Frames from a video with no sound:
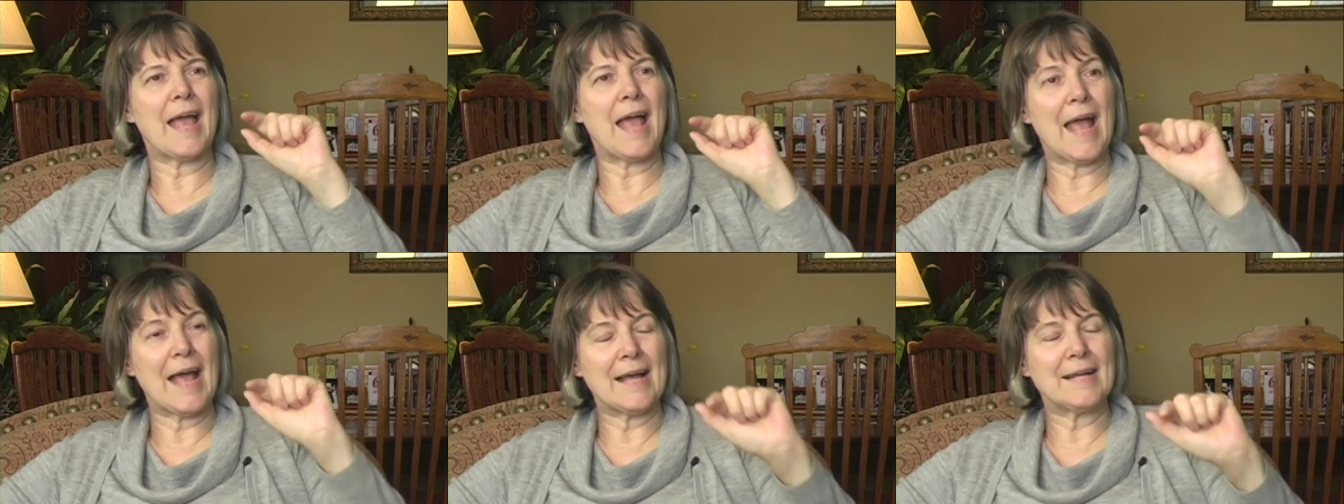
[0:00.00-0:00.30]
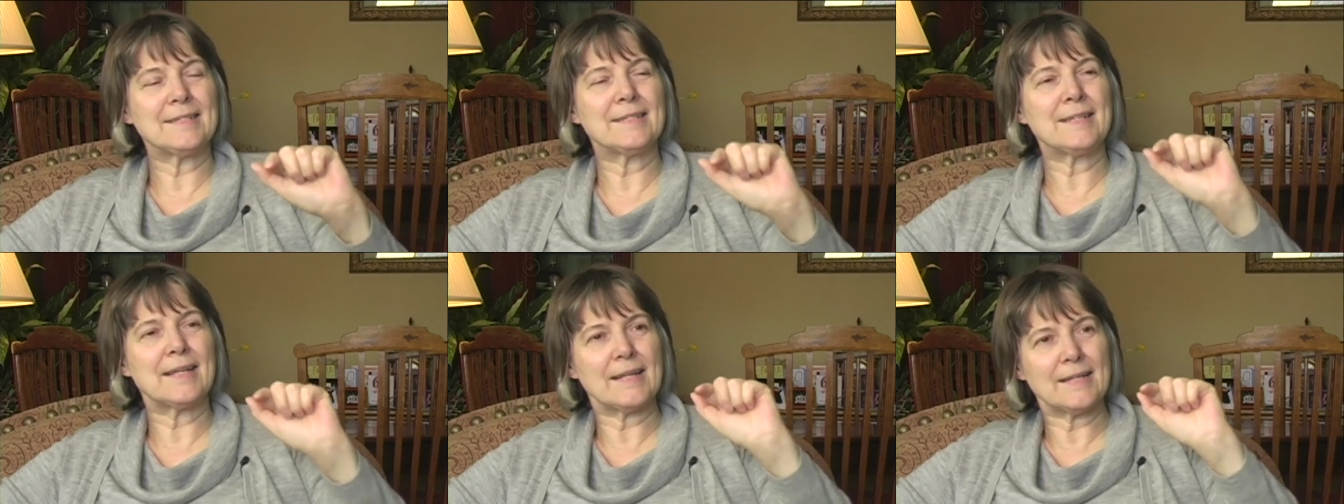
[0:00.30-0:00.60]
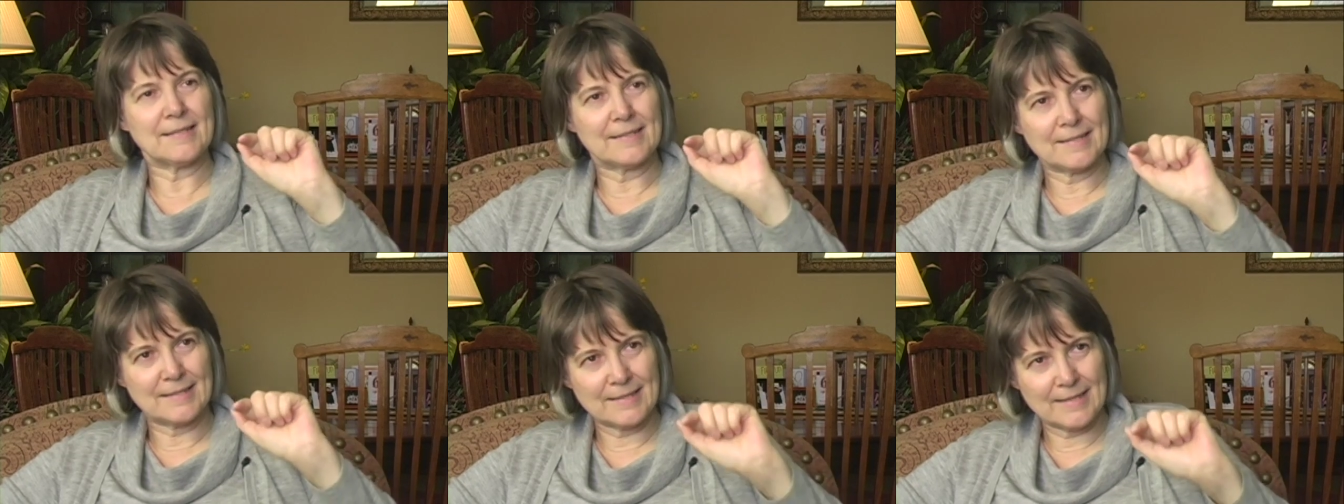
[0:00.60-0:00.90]
as
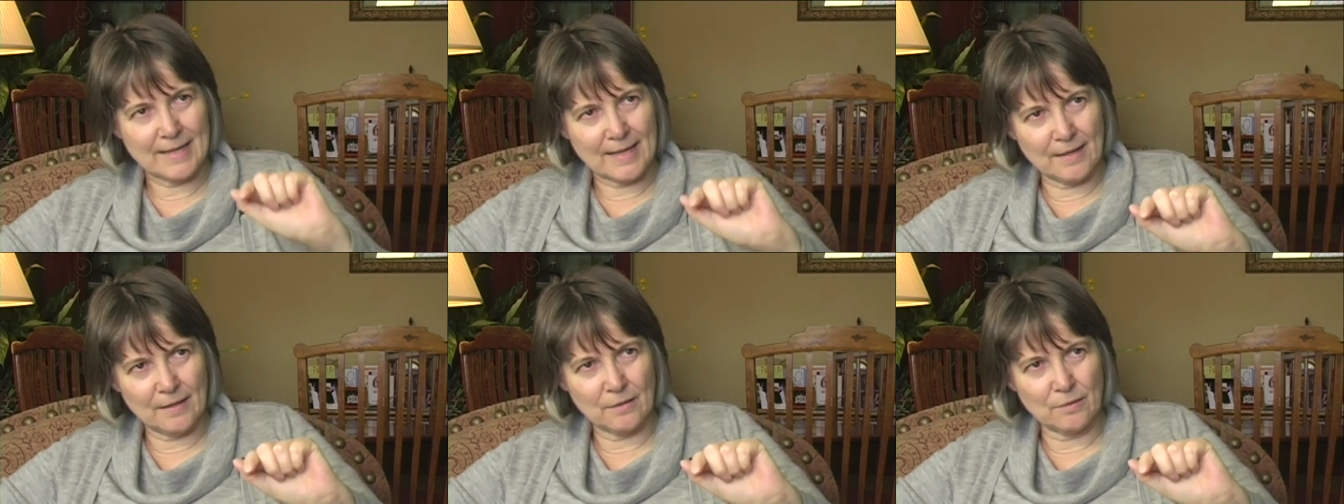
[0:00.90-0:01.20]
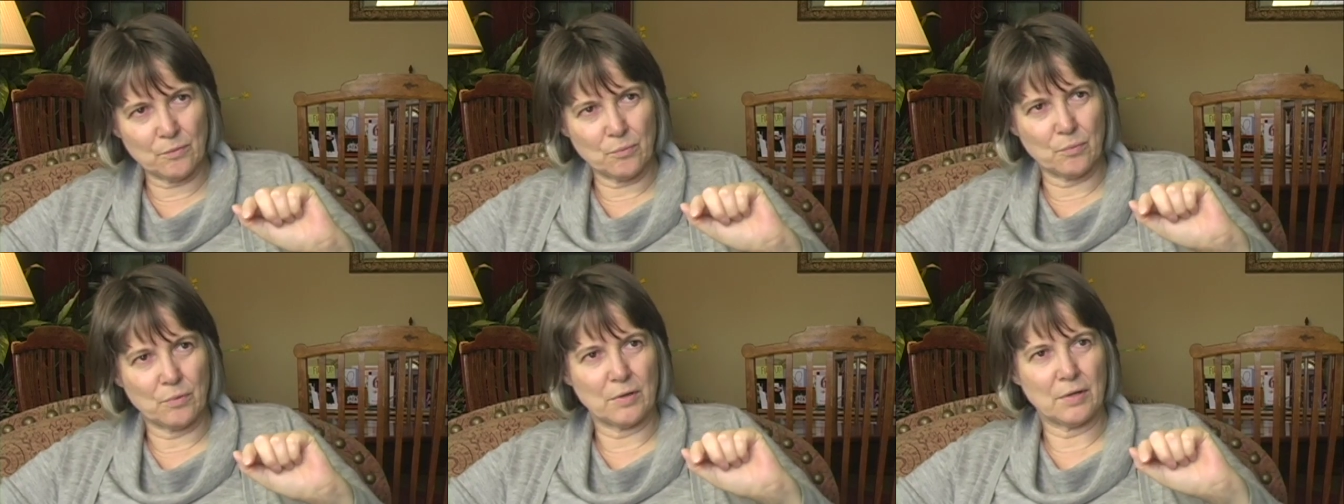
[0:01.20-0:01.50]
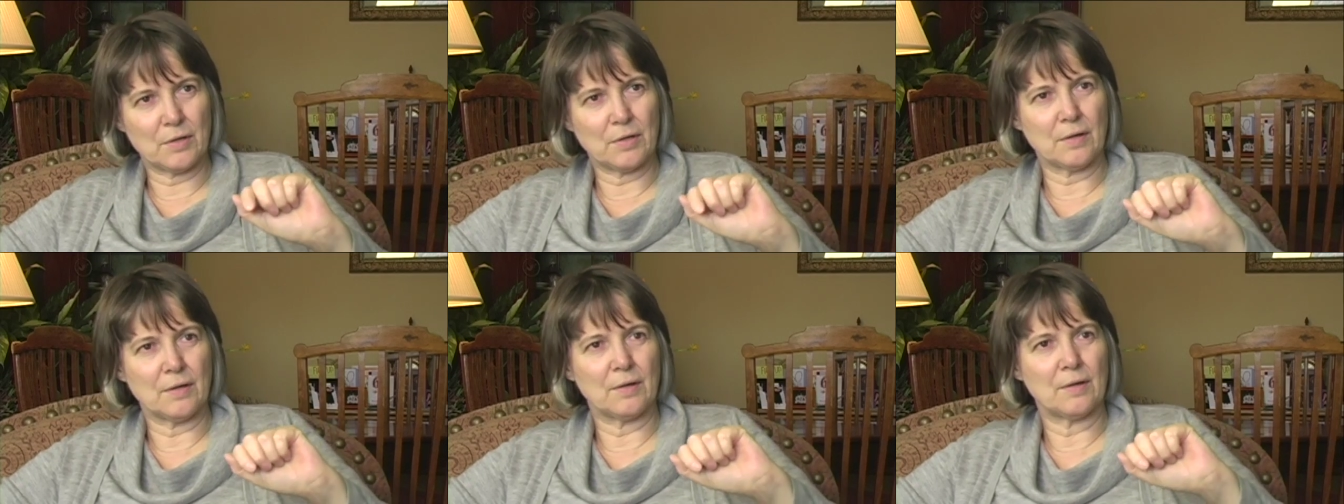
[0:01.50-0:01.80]
a skilled
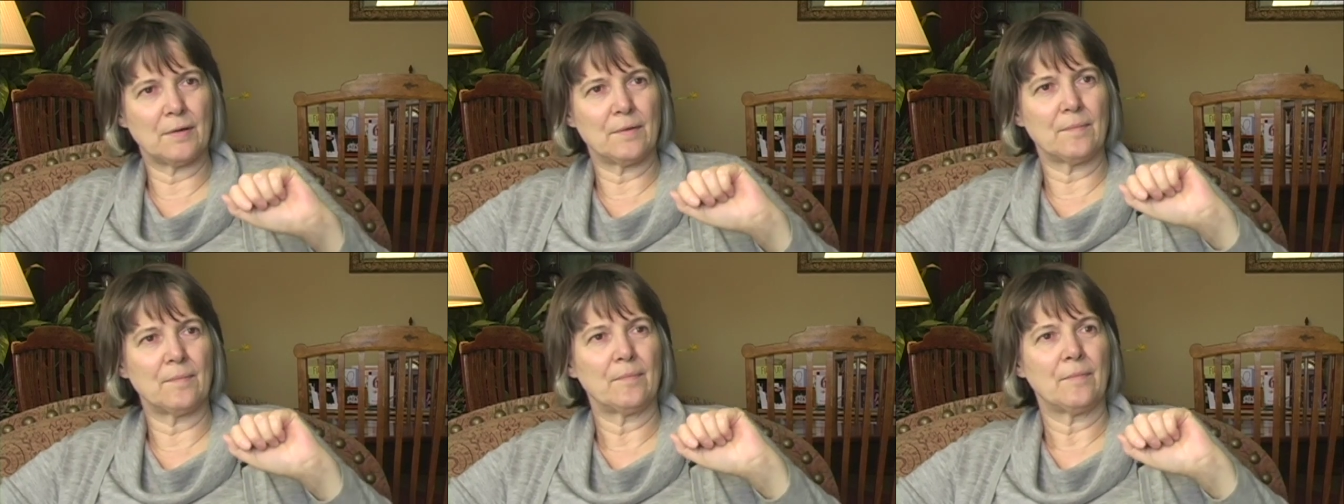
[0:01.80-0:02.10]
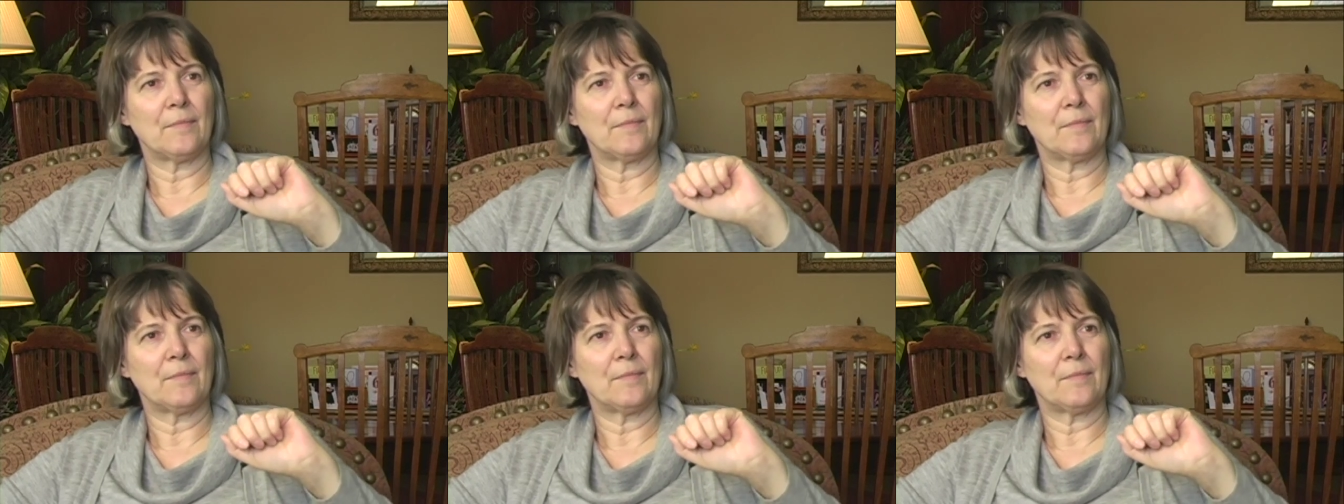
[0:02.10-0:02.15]
worker,